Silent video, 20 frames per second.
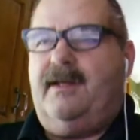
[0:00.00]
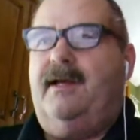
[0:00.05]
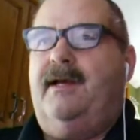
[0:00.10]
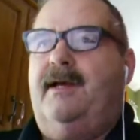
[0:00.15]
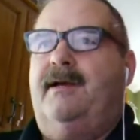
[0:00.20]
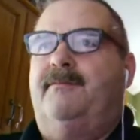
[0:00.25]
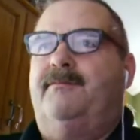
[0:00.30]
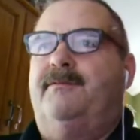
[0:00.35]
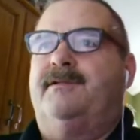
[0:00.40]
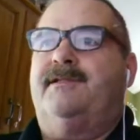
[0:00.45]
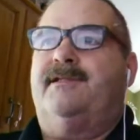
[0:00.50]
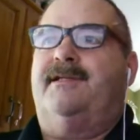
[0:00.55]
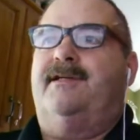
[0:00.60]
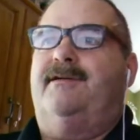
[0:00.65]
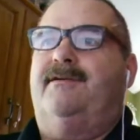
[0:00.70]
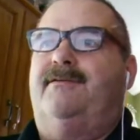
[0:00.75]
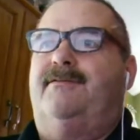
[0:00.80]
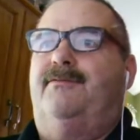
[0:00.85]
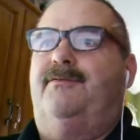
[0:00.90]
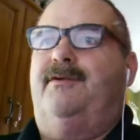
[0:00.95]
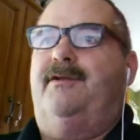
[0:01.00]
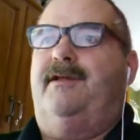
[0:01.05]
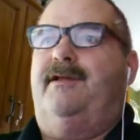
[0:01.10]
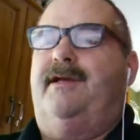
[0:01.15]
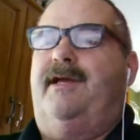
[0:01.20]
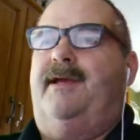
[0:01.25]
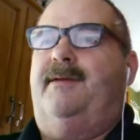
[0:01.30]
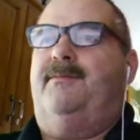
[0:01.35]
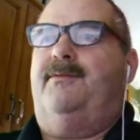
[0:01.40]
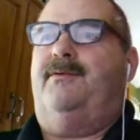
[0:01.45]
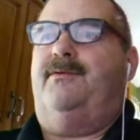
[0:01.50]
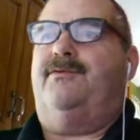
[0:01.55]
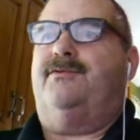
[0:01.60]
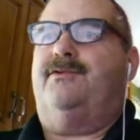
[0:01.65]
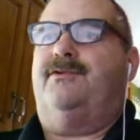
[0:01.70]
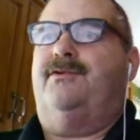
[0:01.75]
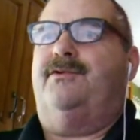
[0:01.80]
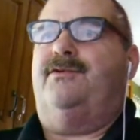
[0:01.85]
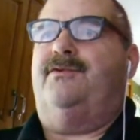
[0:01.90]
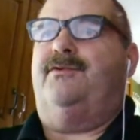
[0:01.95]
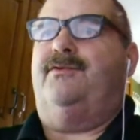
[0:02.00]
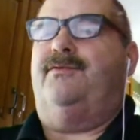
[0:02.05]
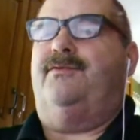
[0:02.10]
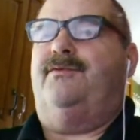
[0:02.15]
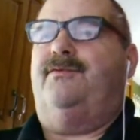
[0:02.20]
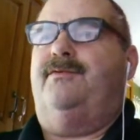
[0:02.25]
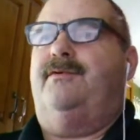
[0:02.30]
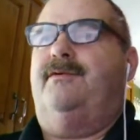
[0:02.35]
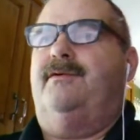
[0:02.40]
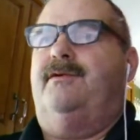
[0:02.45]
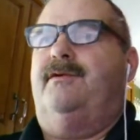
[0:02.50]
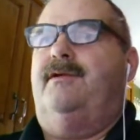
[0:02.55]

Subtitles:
Was still really able to.